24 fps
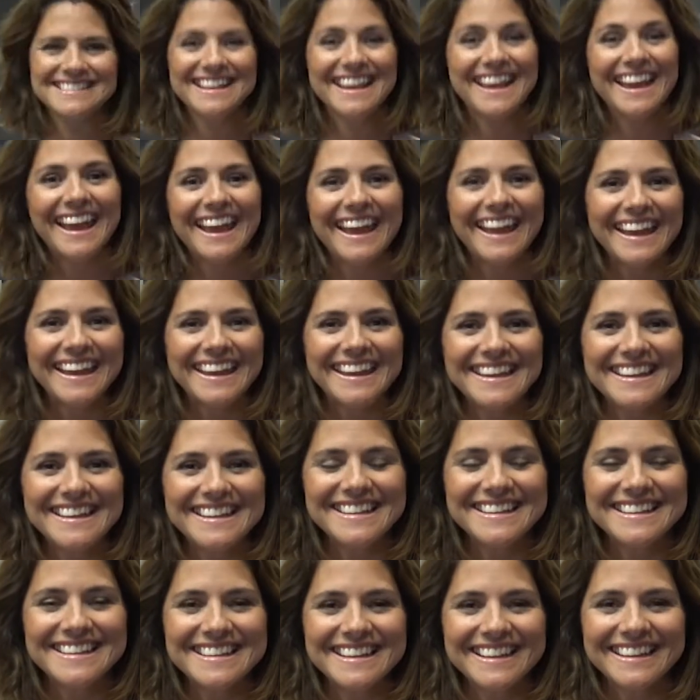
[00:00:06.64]

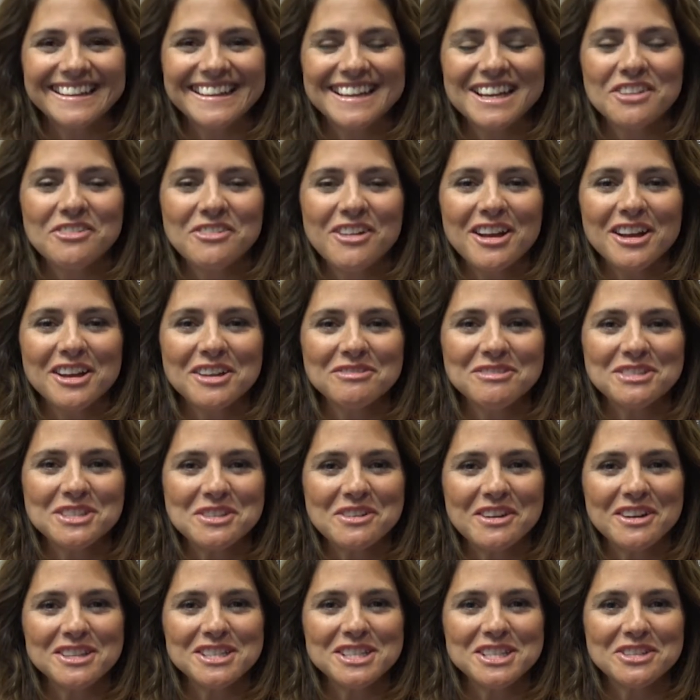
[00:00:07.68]
Hey, welcome to
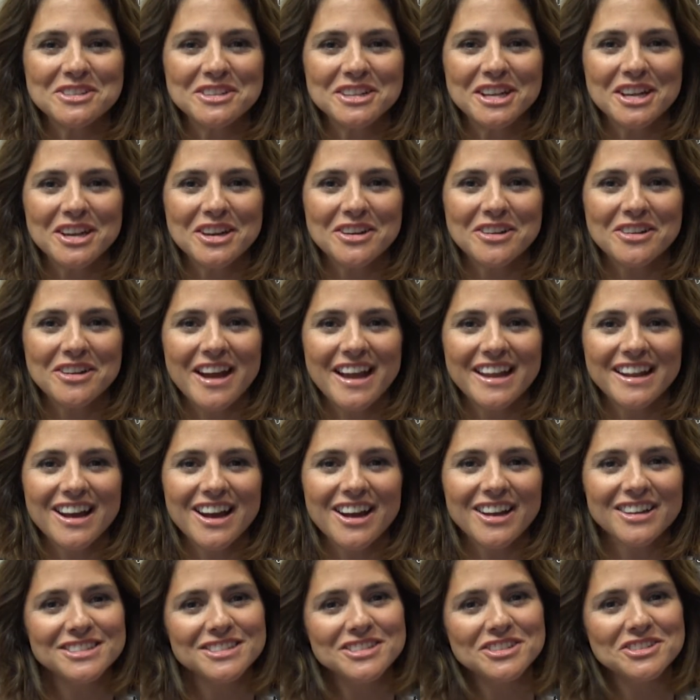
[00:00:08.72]
our studio at
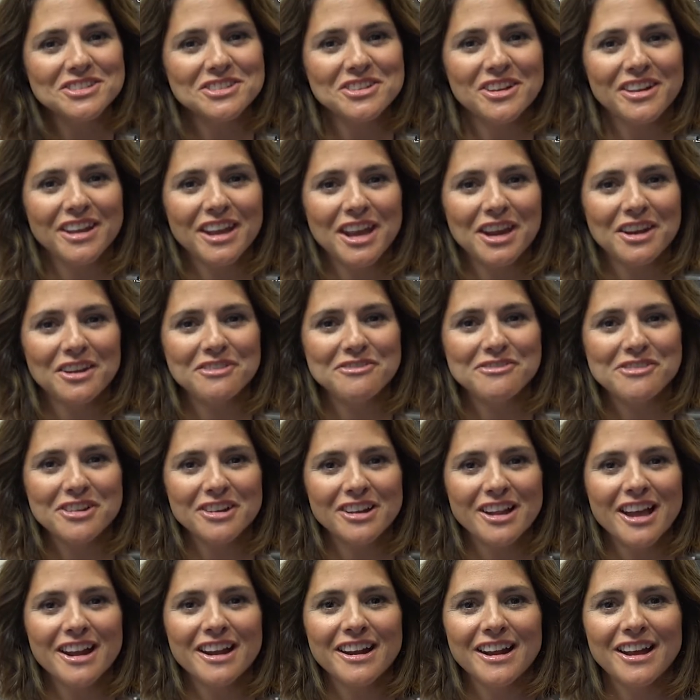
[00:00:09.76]
OsteoStrong here in Fort
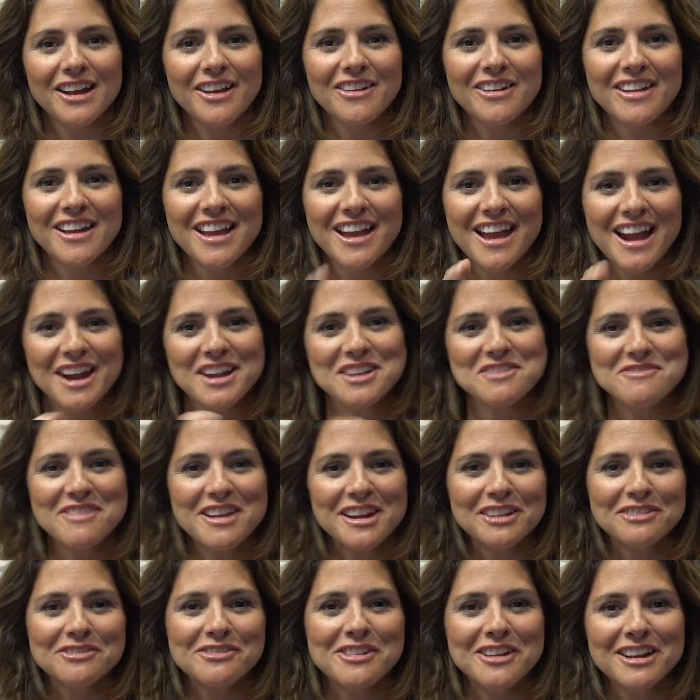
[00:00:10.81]
Lauderdale. Are you
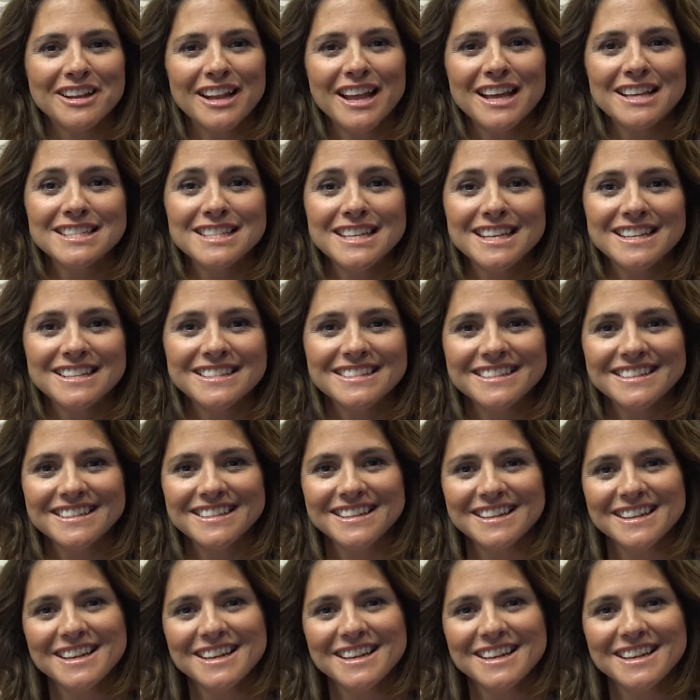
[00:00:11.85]
ready for a lesson?